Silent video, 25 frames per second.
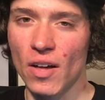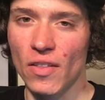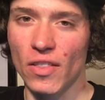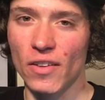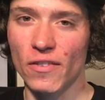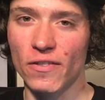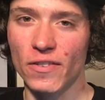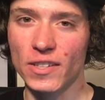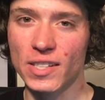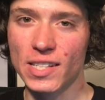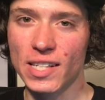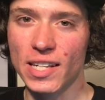
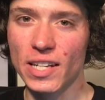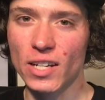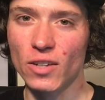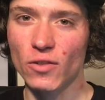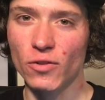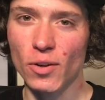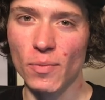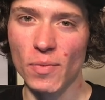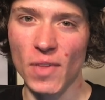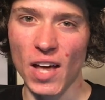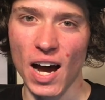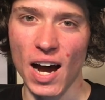The
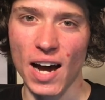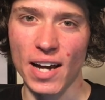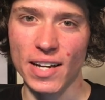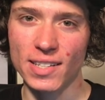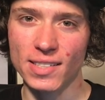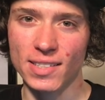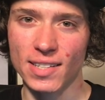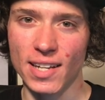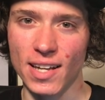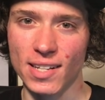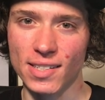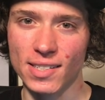fatigue from the high
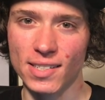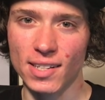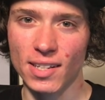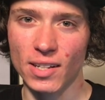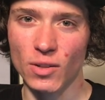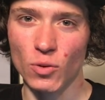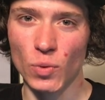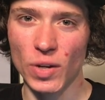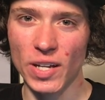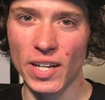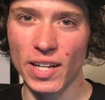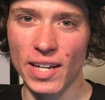
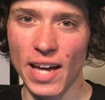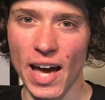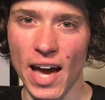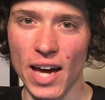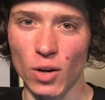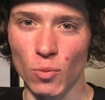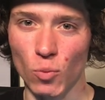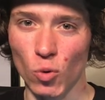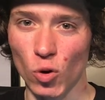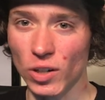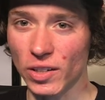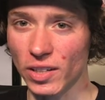intensity week
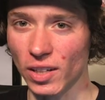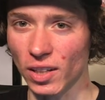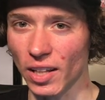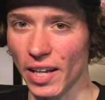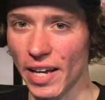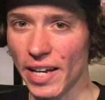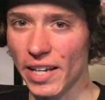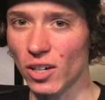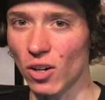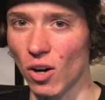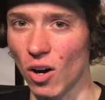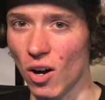had a more
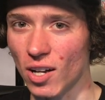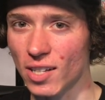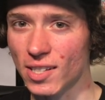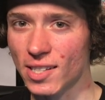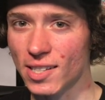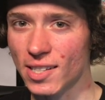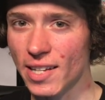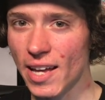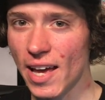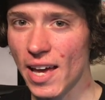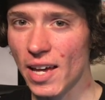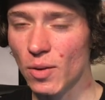delayed
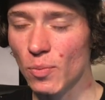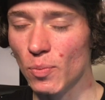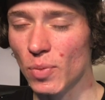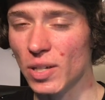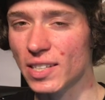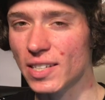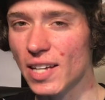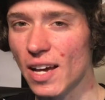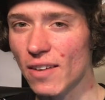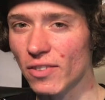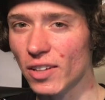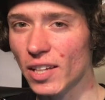onset,
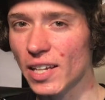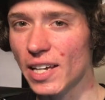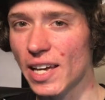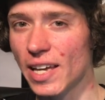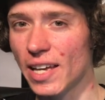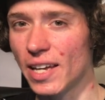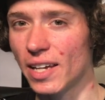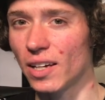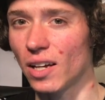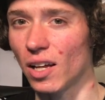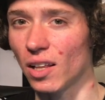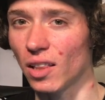but definitely
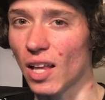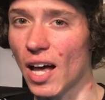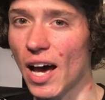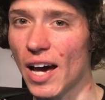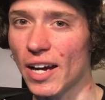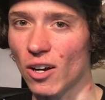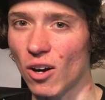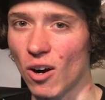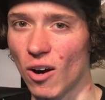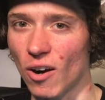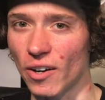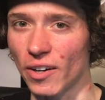hit a
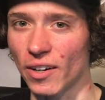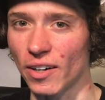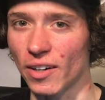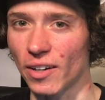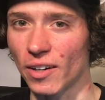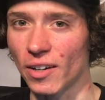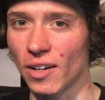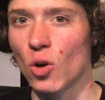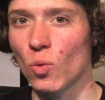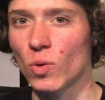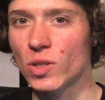lot harder.